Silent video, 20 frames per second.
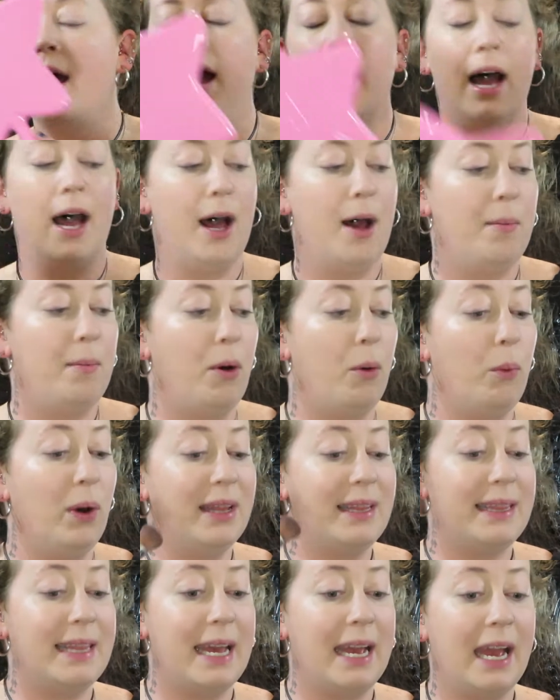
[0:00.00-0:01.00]

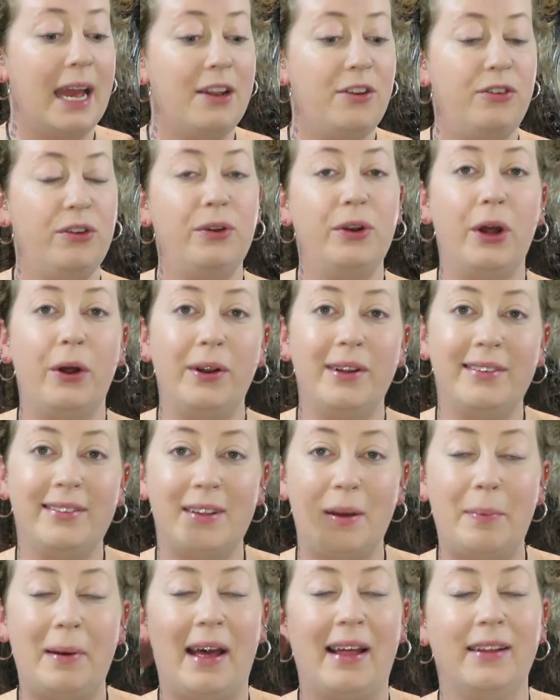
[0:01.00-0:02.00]
One thing I do notice
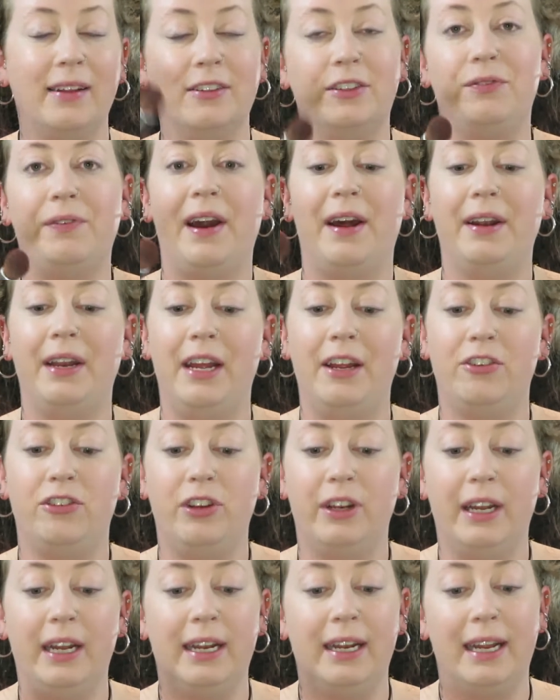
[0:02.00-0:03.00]
about this
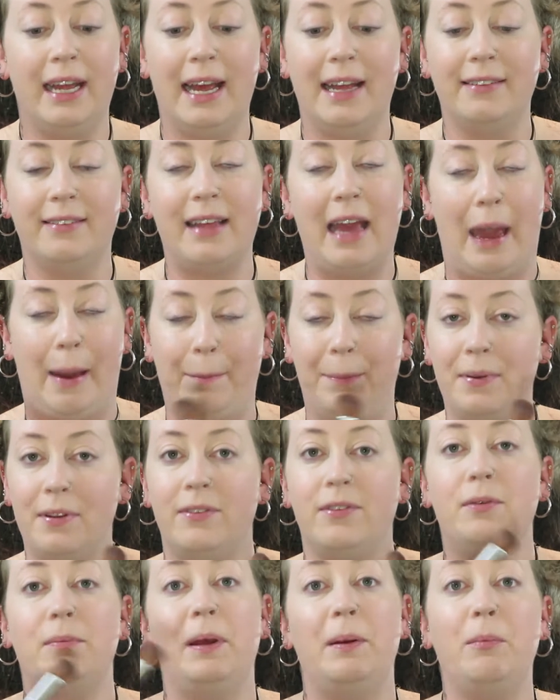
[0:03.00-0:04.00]
foundation, and it has happened
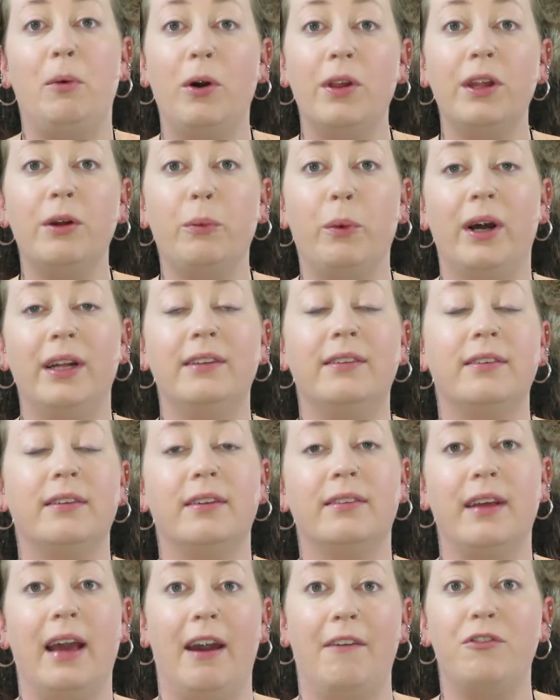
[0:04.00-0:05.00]
to me more than once
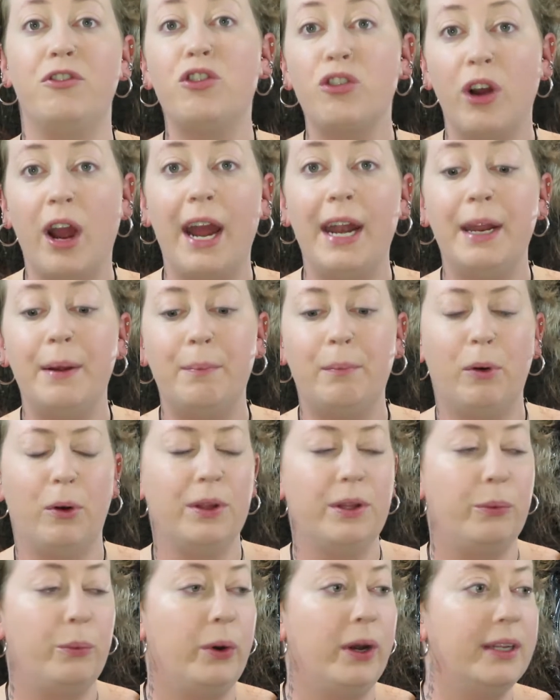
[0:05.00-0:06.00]
because I have tried it more
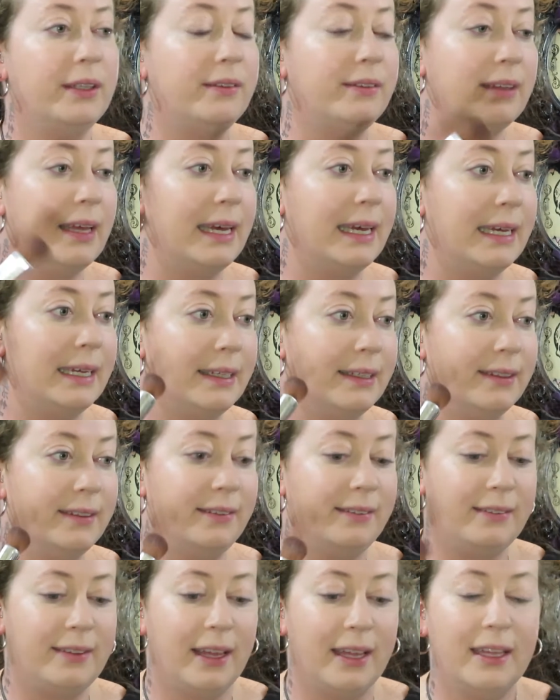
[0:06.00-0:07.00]
than once,
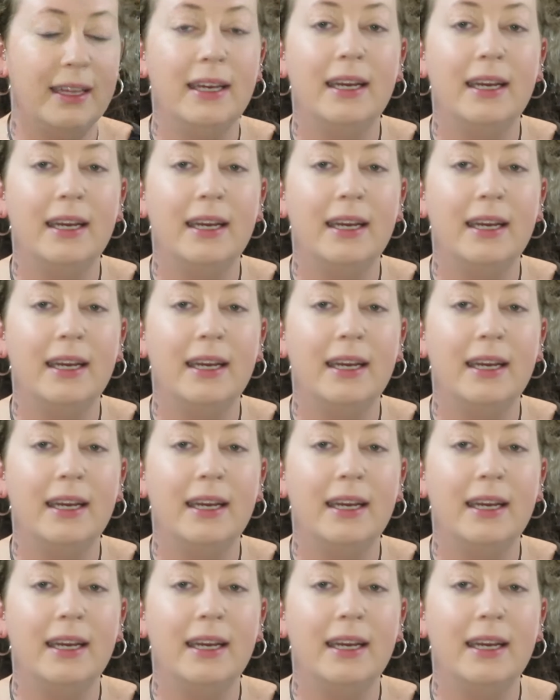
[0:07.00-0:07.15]
is